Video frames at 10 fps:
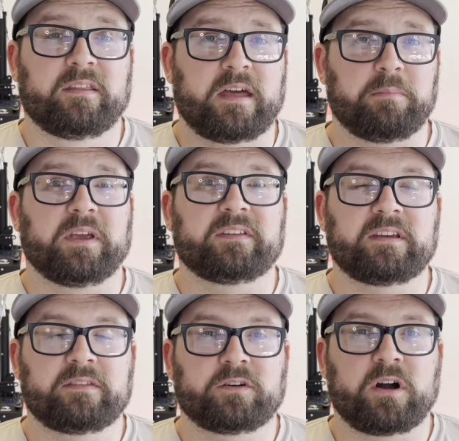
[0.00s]
That being
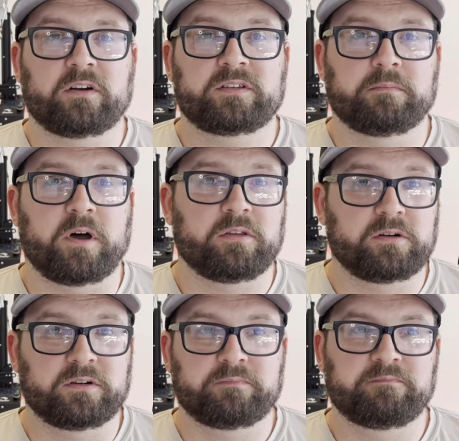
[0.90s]
said, there are some
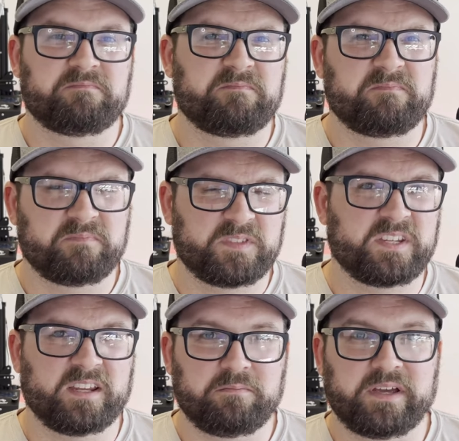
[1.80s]
other
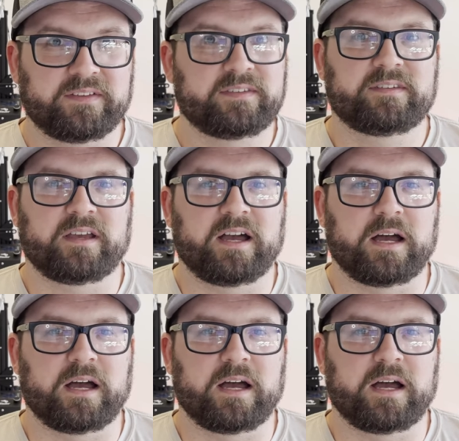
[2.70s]
tidbits,